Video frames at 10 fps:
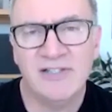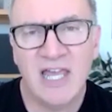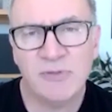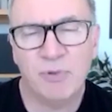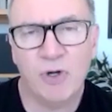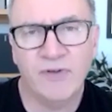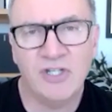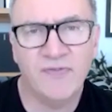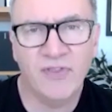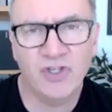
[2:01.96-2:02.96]
less
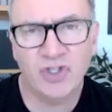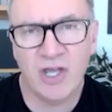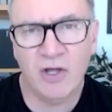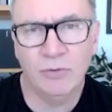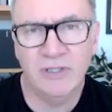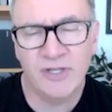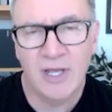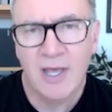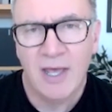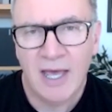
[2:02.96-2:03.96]
profits for the shareholders,
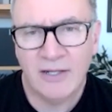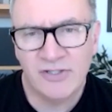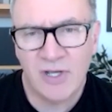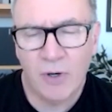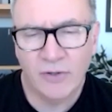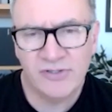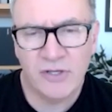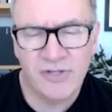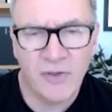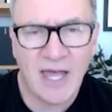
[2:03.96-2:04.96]
and so on.
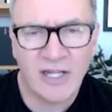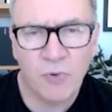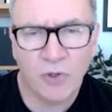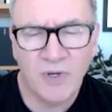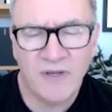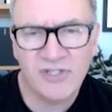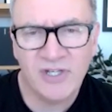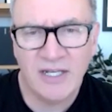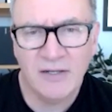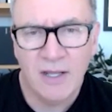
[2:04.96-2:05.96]
So that's what we've
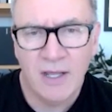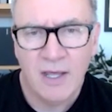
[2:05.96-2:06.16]
seen.